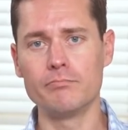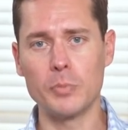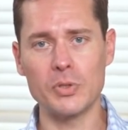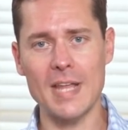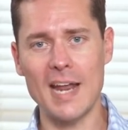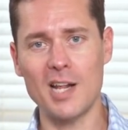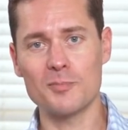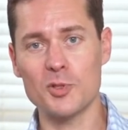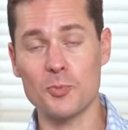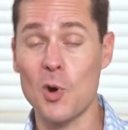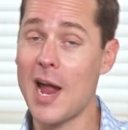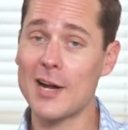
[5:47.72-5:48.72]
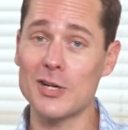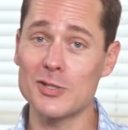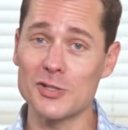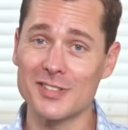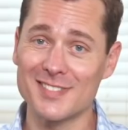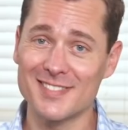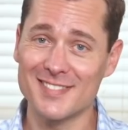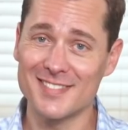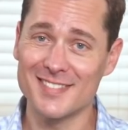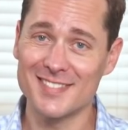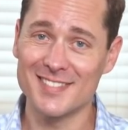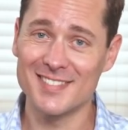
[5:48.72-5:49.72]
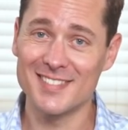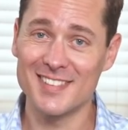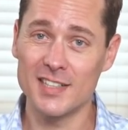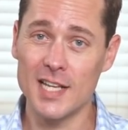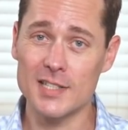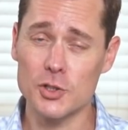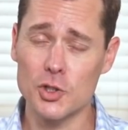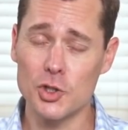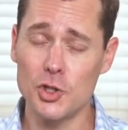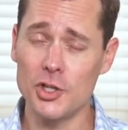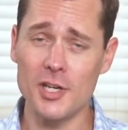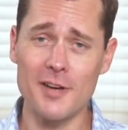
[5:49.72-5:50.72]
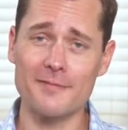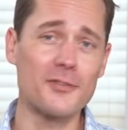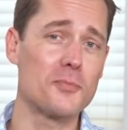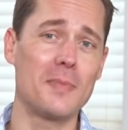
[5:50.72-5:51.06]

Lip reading: Put that on some crackers, and that's good enough for